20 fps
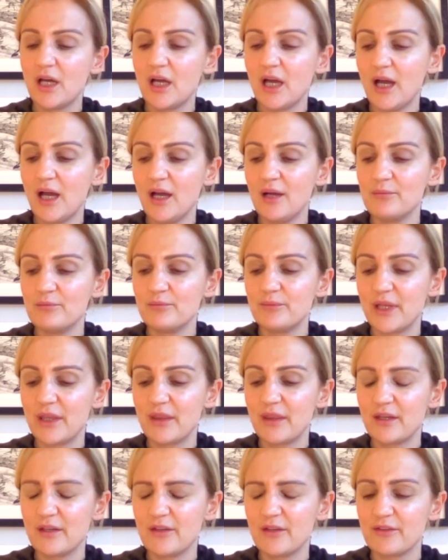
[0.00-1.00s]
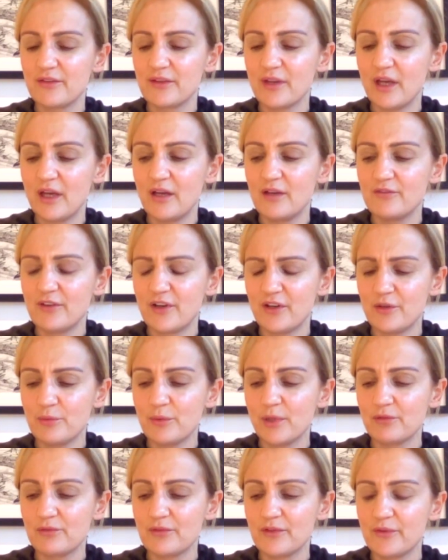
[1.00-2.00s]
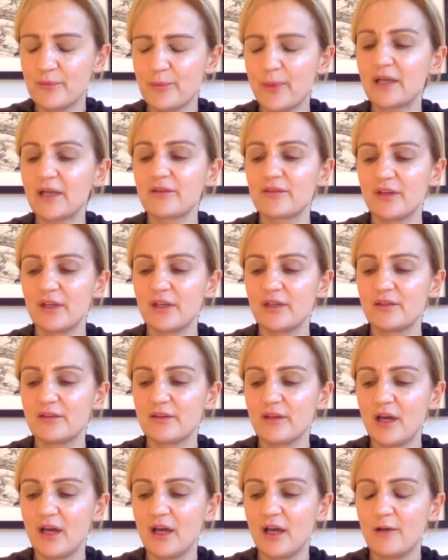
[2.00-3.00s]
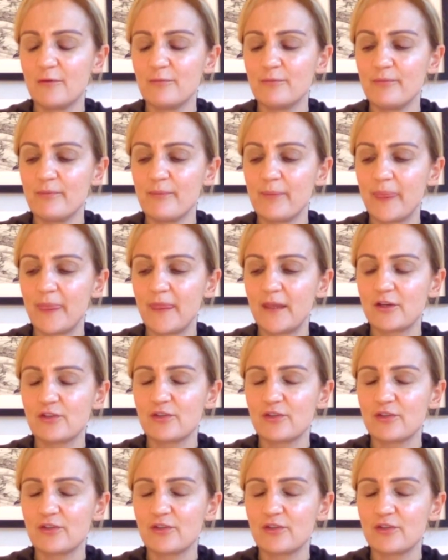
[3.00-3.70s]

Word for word: Um, but there's a very well respected um,